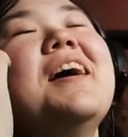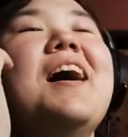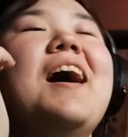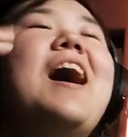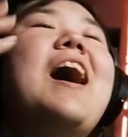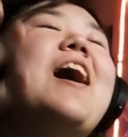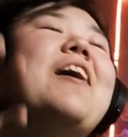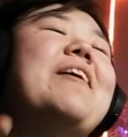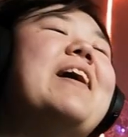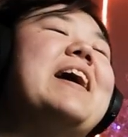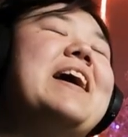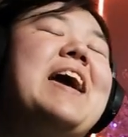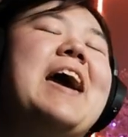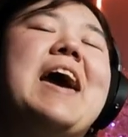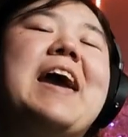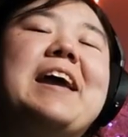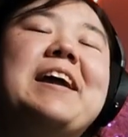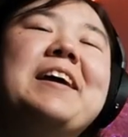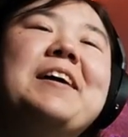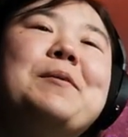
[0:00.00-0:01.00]
All right,
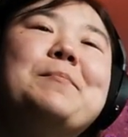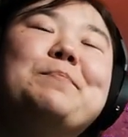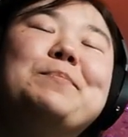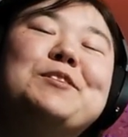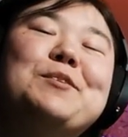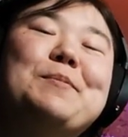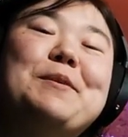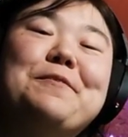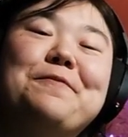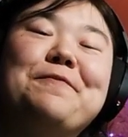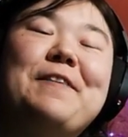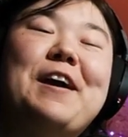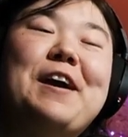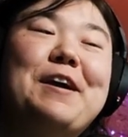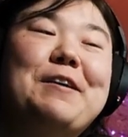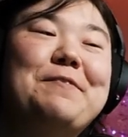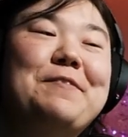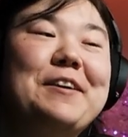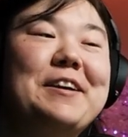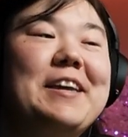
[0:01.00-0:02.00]
hey, to be
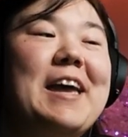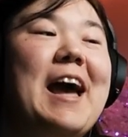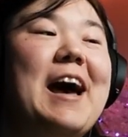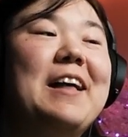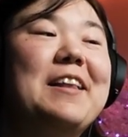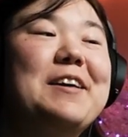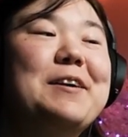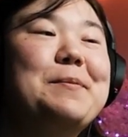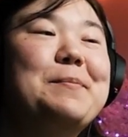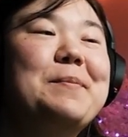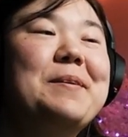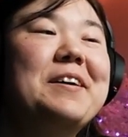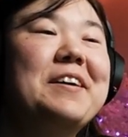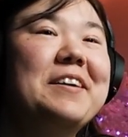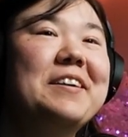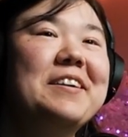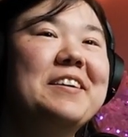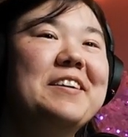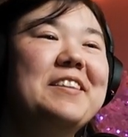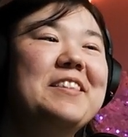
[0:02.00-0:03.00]
fair for Callum,
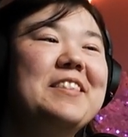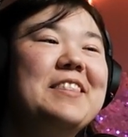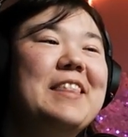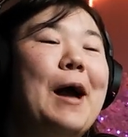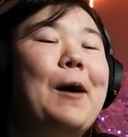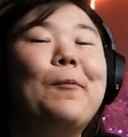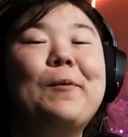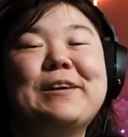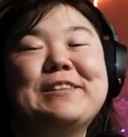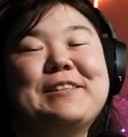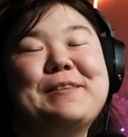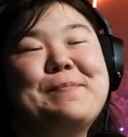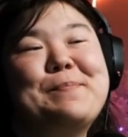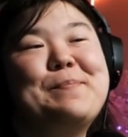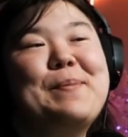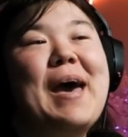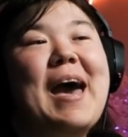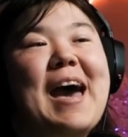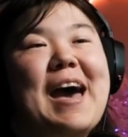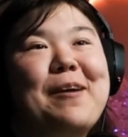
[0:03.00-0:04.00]
that
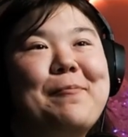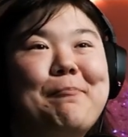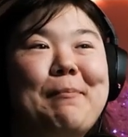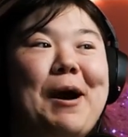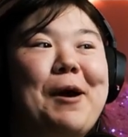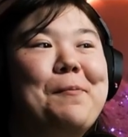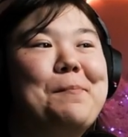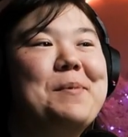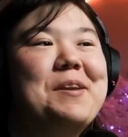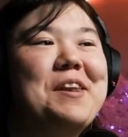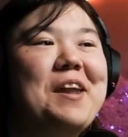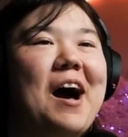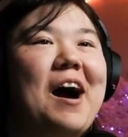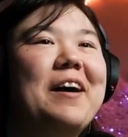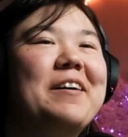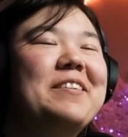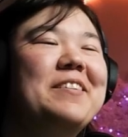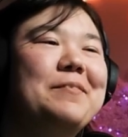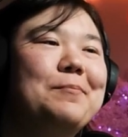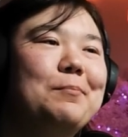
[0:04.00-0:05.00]
wasn't bad. Mount
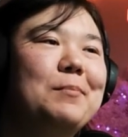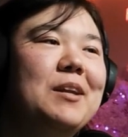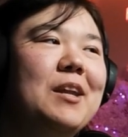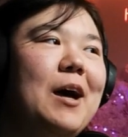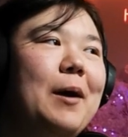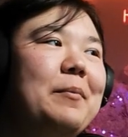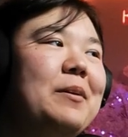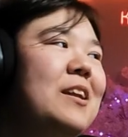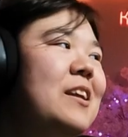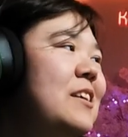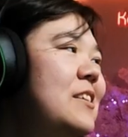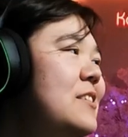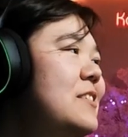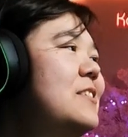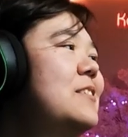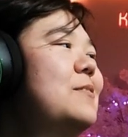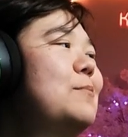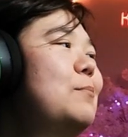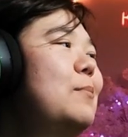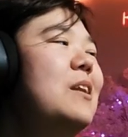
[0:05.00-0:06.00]

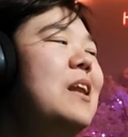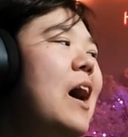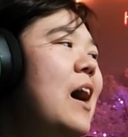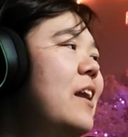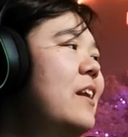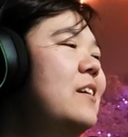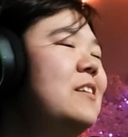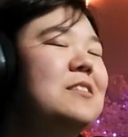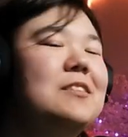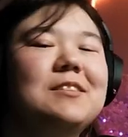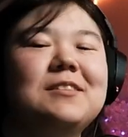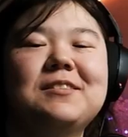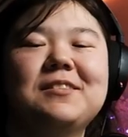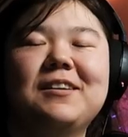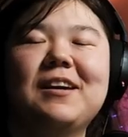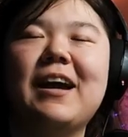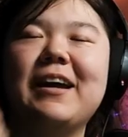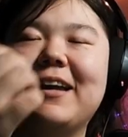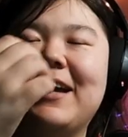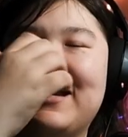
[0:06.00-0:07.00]
Monotonous?
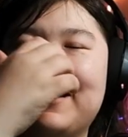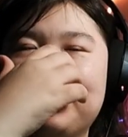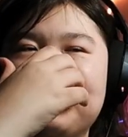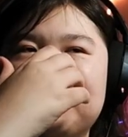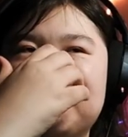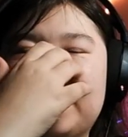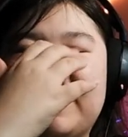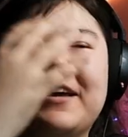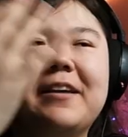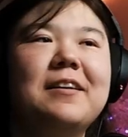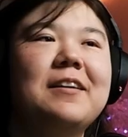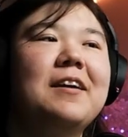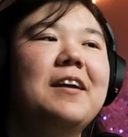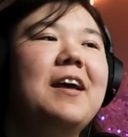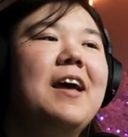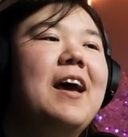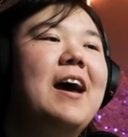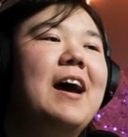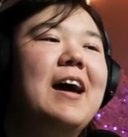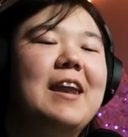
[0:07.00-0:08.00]
I can't even say it.
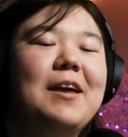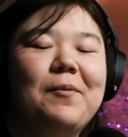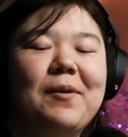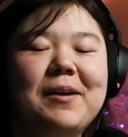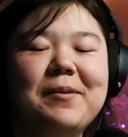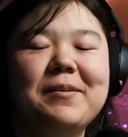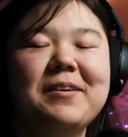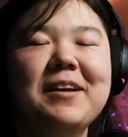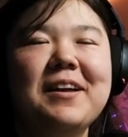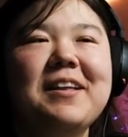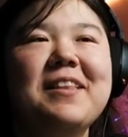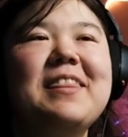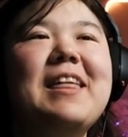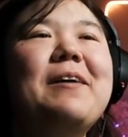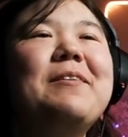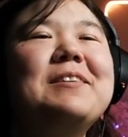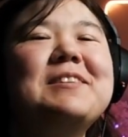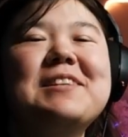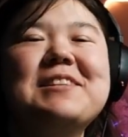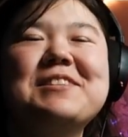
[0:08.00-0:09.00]
Anyway, that
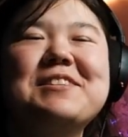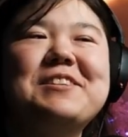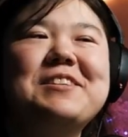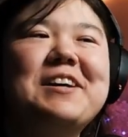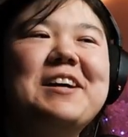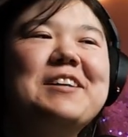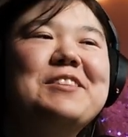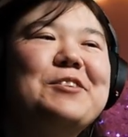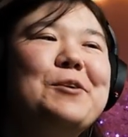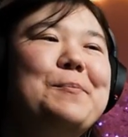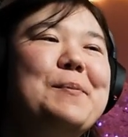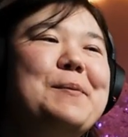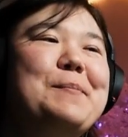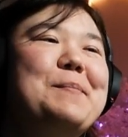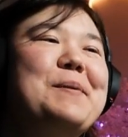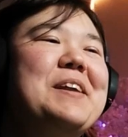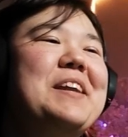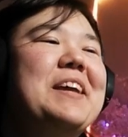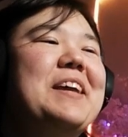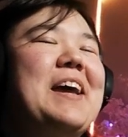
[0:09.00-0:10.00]
was as good. Don't be
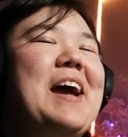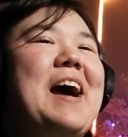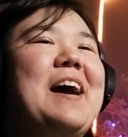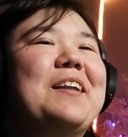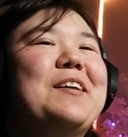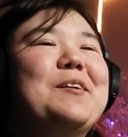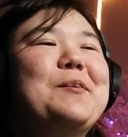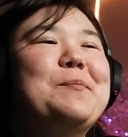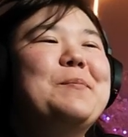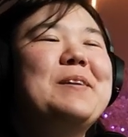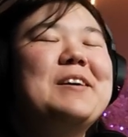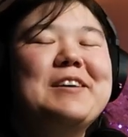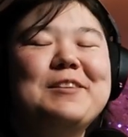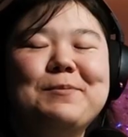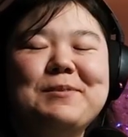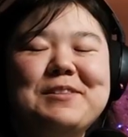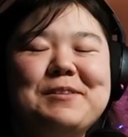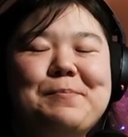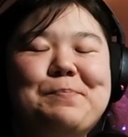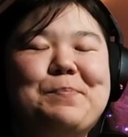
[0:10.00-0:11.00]
mean to Callum. His
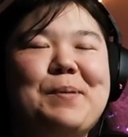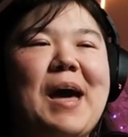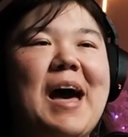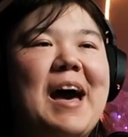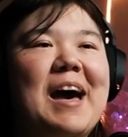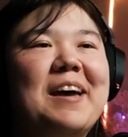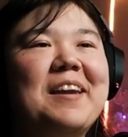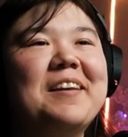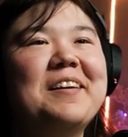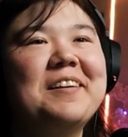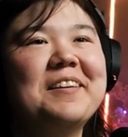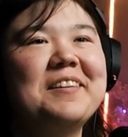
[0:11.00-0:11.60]
wasn't bad.